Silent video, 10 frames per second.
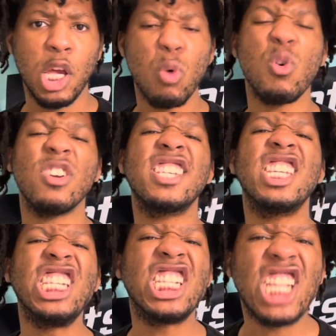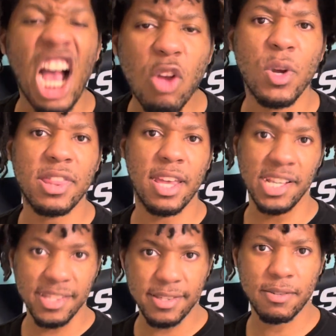We're stuck with
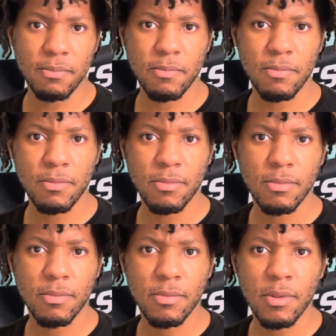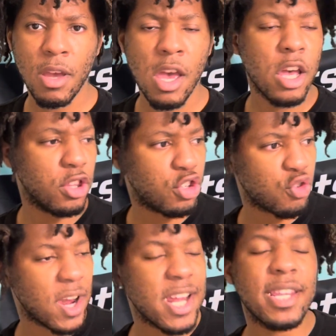this. The
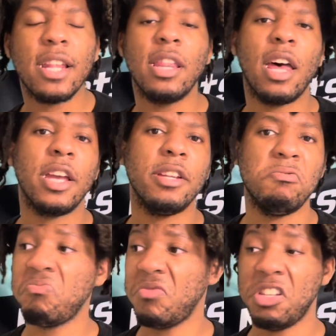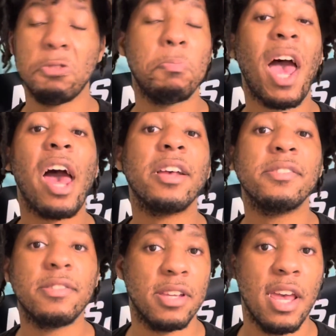trade deadline is
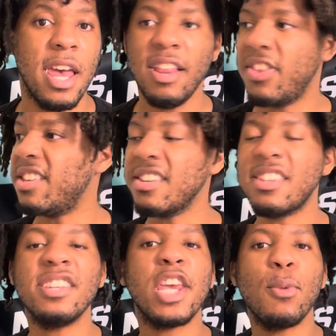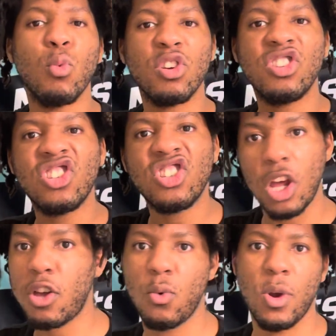passed. This is the team we're
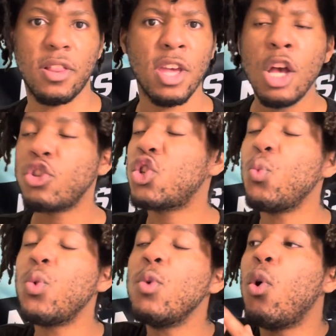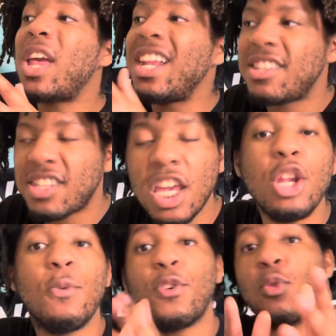stuck with. So we will
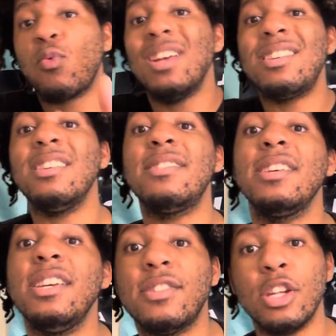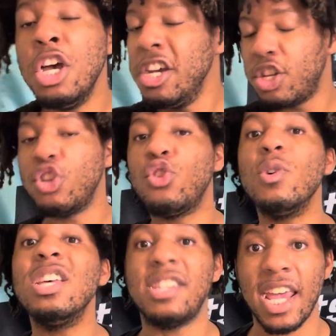continue for the rest of the season to do
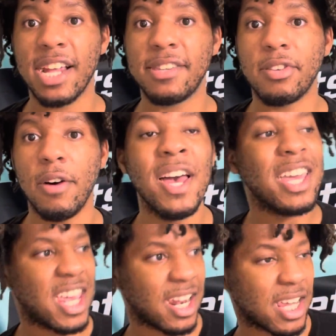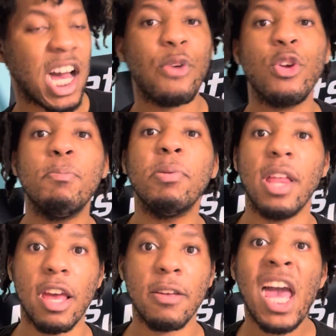the dance of, can Kyrie play?